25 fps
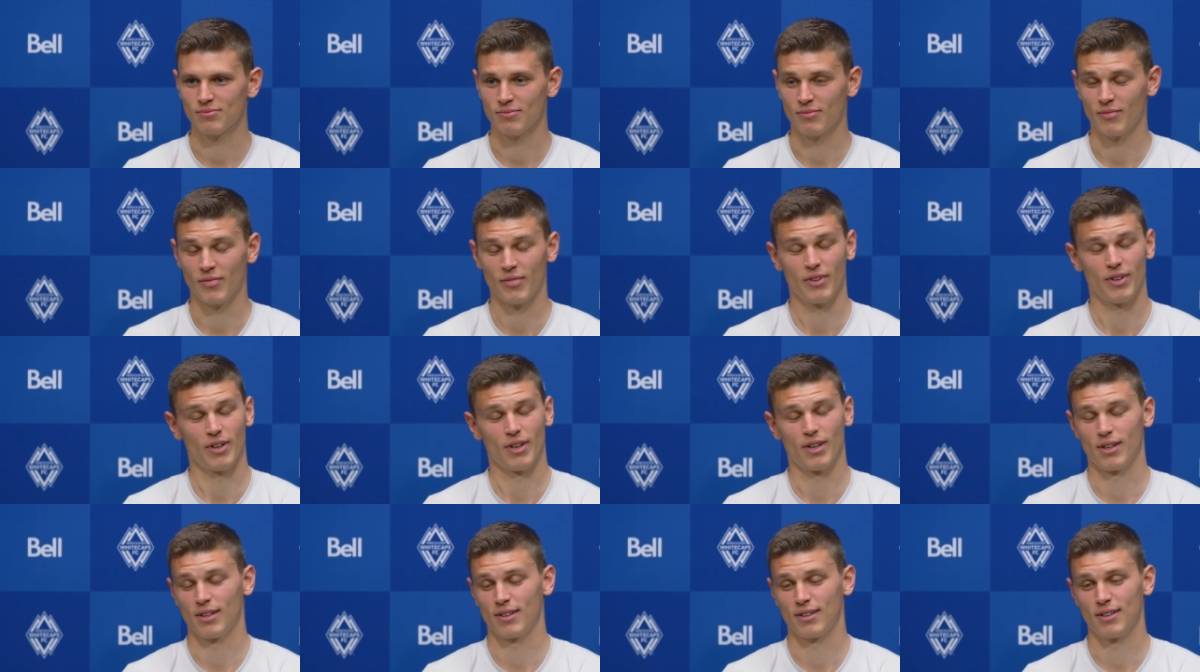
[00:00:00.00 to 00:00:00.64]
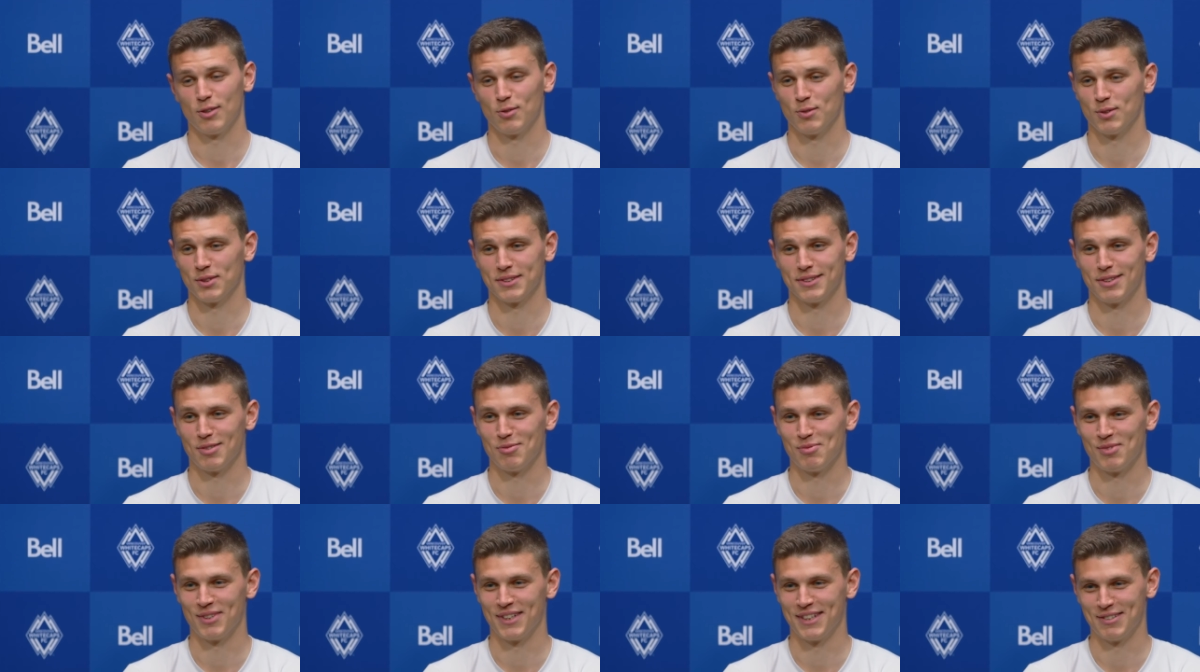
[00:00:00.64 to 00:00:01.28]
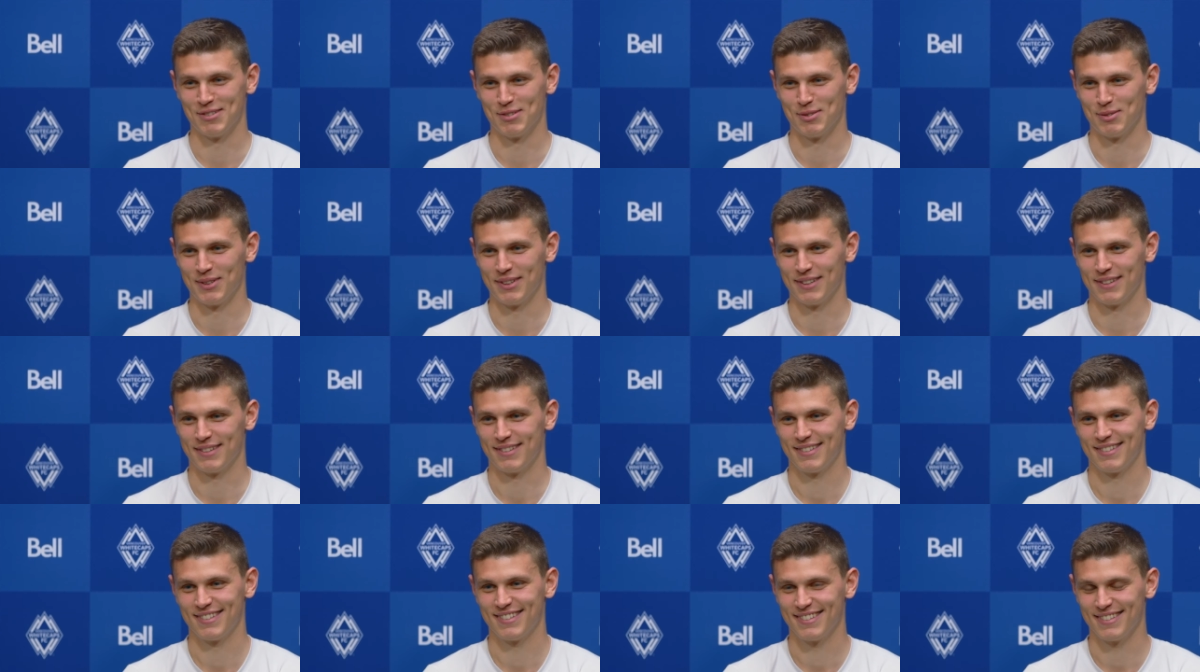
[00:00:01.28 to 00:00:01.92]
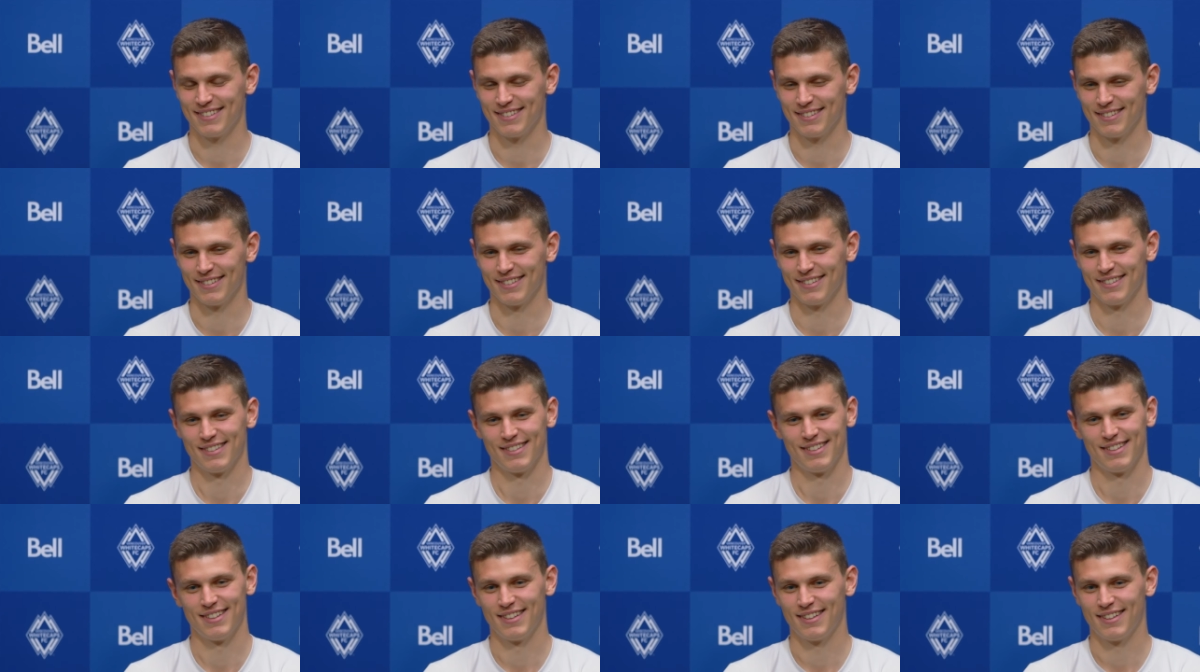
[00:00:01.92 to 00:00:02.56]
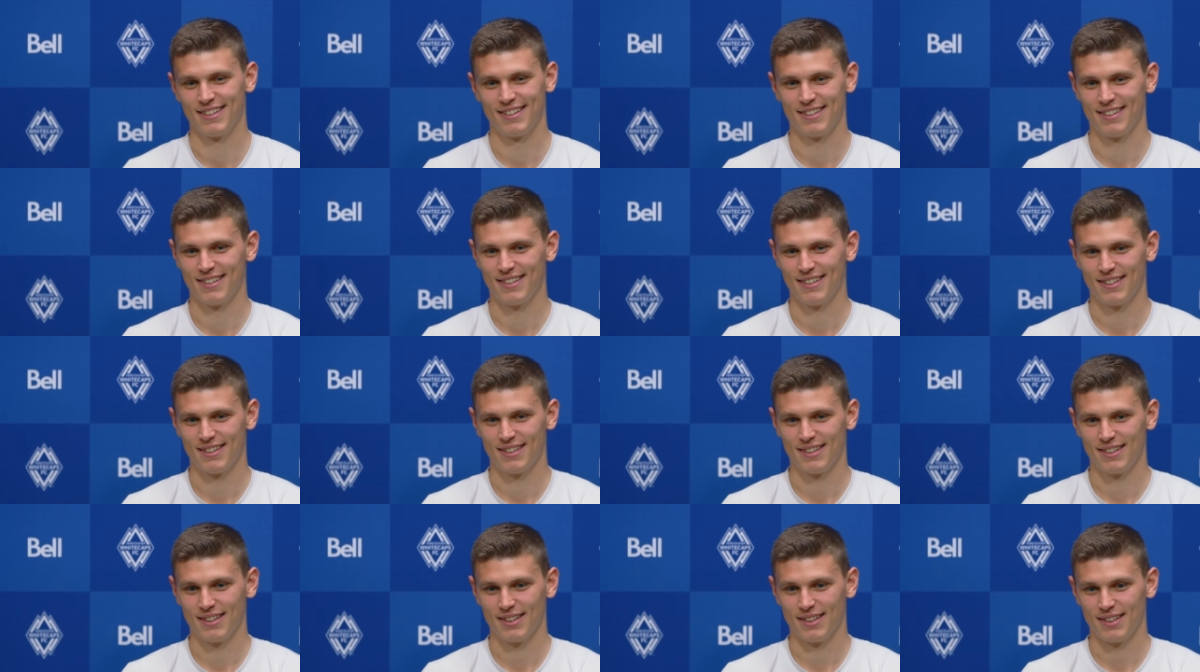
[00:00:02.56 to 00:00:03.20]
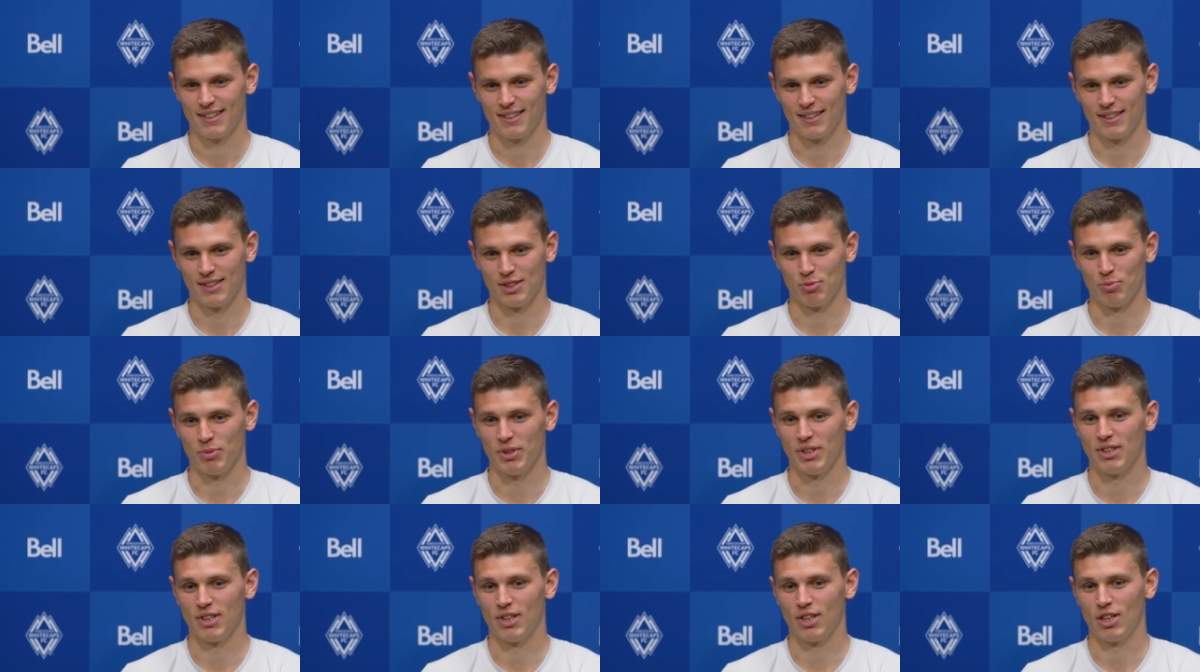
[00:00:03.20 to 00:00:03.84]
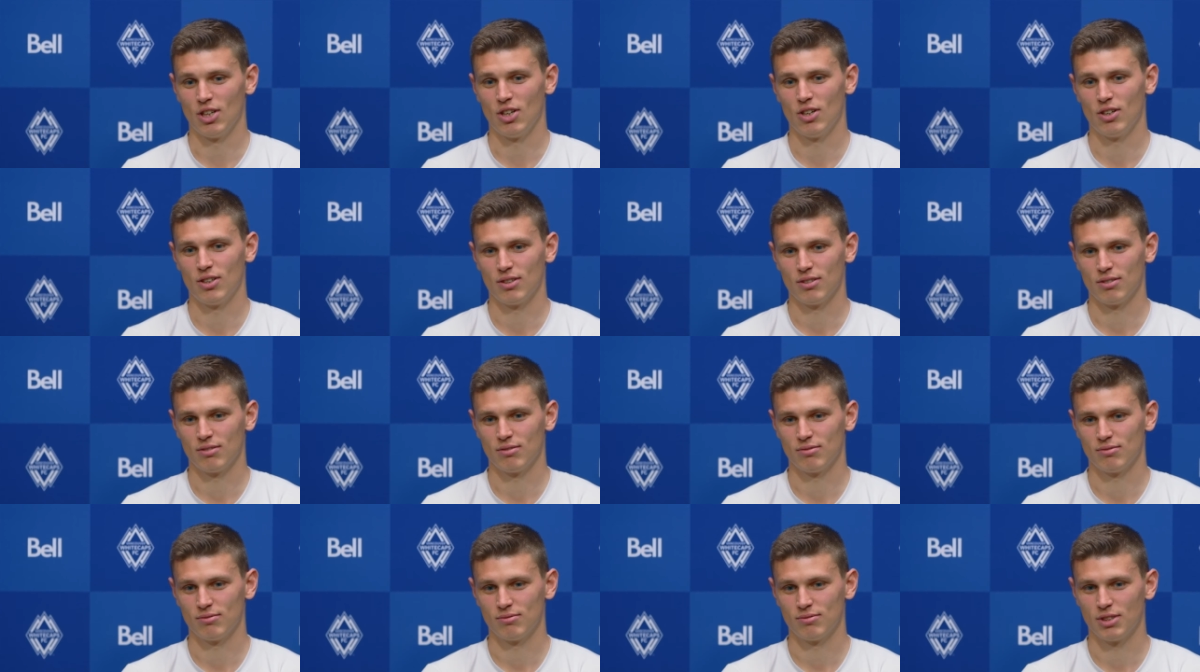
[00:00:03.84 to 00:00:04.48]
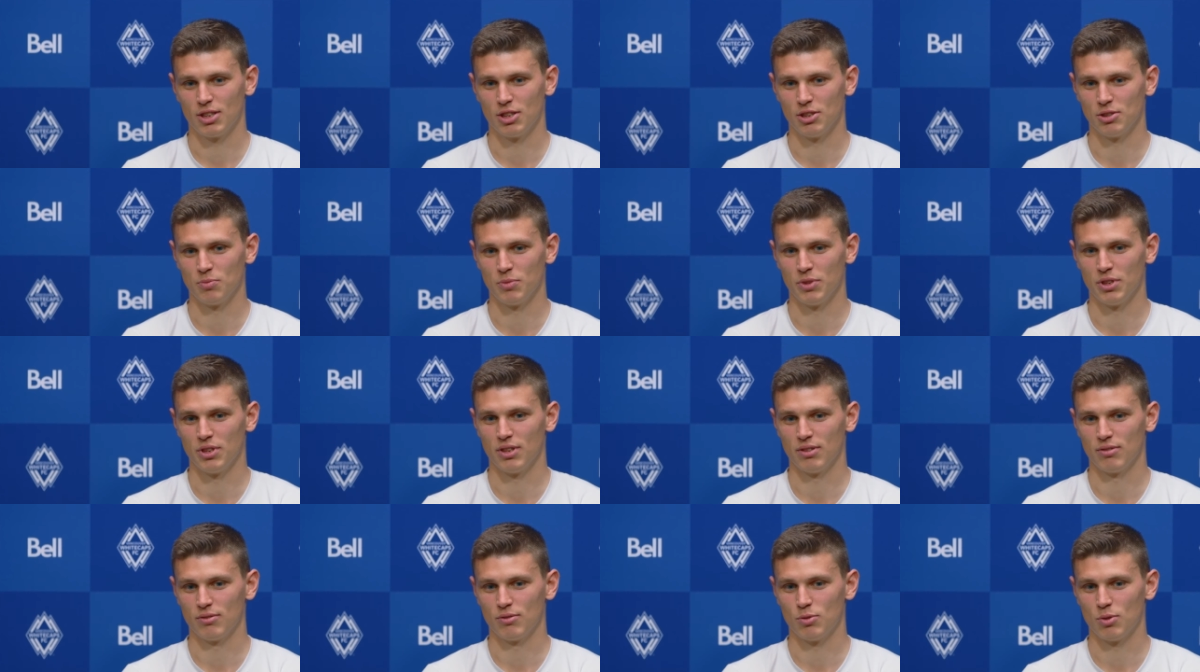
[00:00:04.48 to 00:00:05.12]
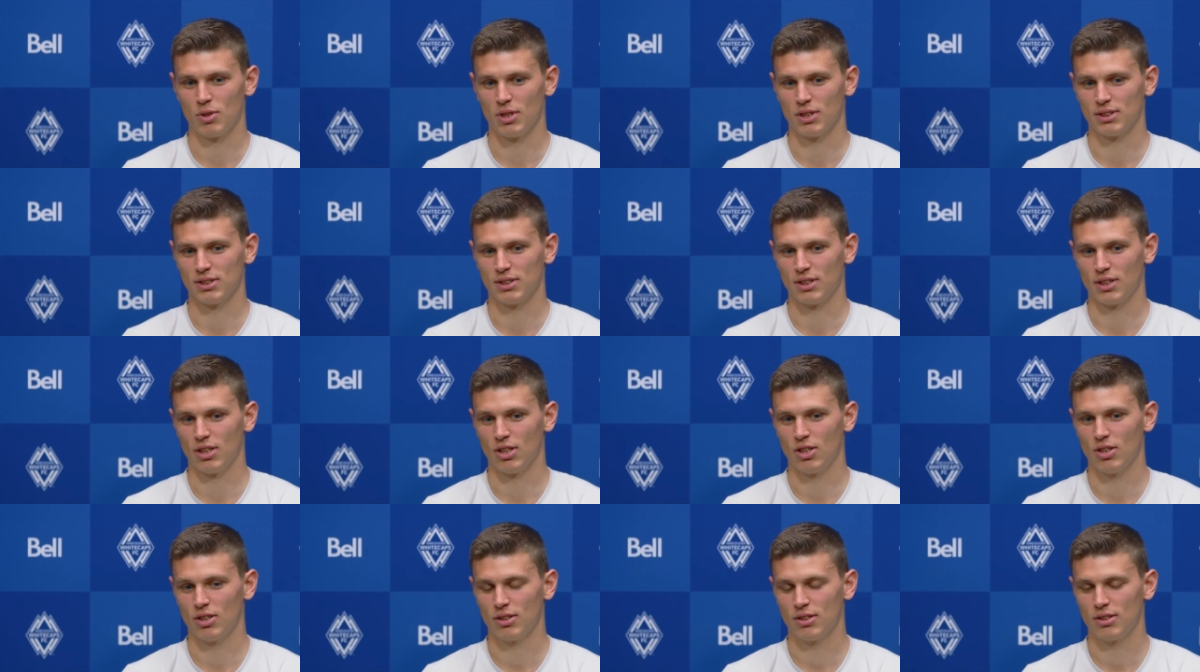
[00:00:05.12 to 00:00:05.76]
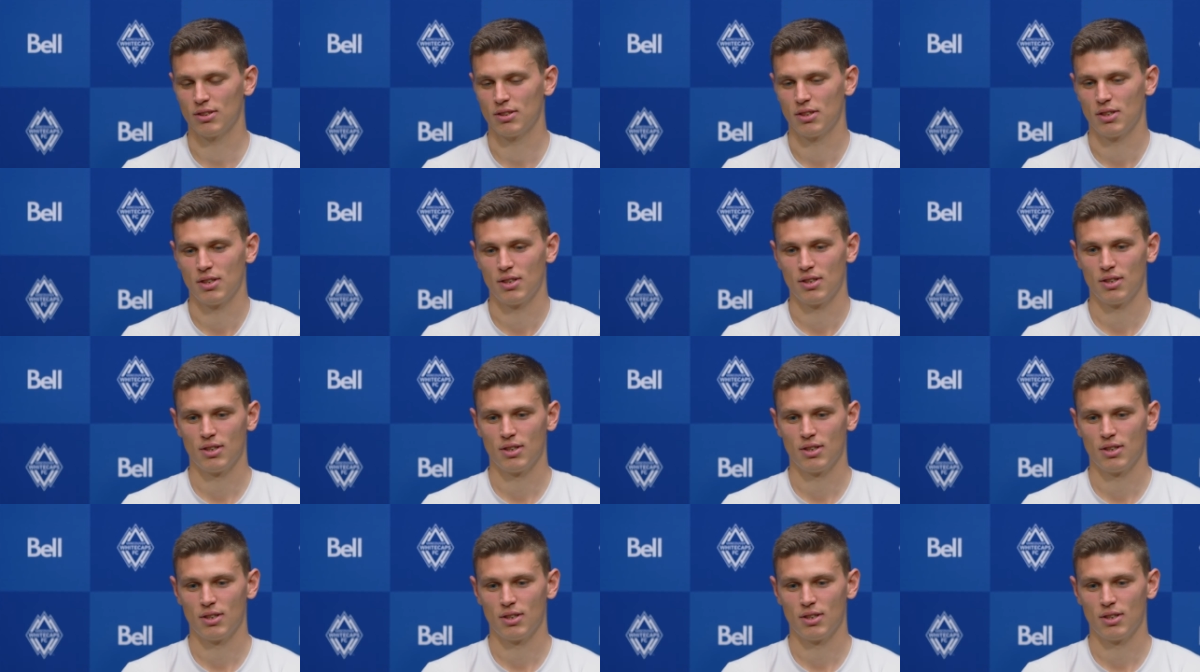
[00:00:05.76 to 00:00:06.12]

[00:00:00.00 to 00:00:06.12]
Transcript: Yeah, he was unbelievable. Uh, he's mean a lot. He's mean to us a lot.